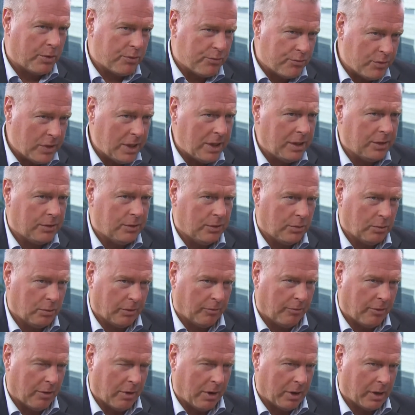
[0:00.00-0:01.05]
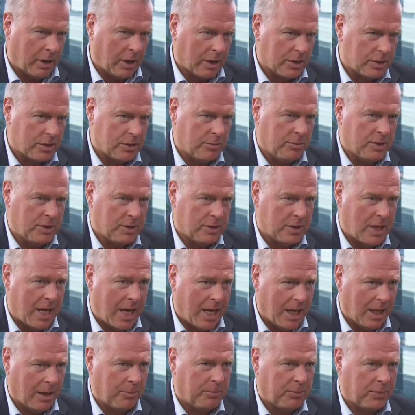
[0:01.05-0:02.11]
really doing for our customers is
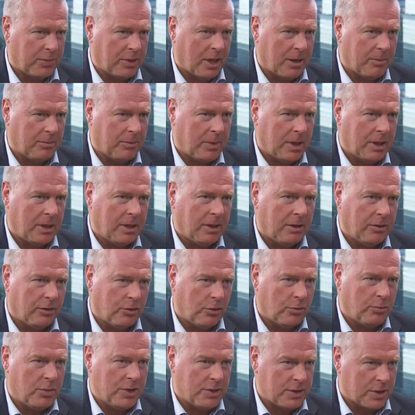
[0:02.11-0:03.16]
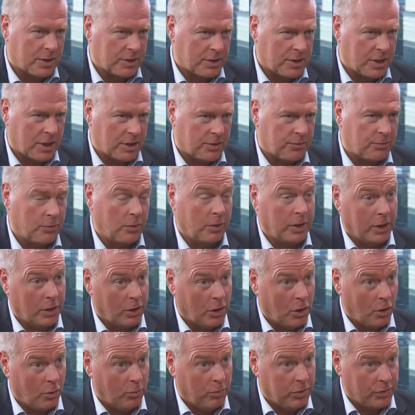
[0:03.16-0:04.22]
help them to be successful in
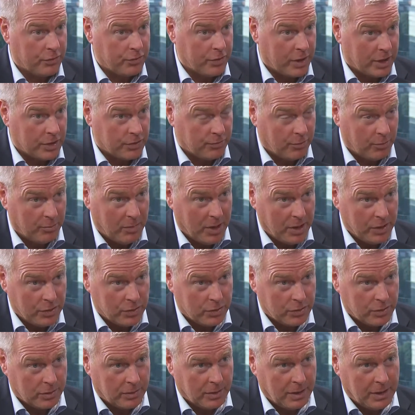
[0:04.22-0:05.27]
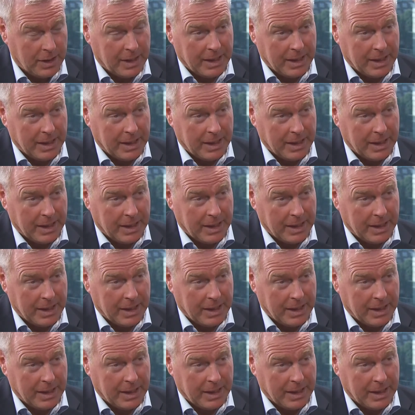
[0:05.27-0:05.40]
global transformation.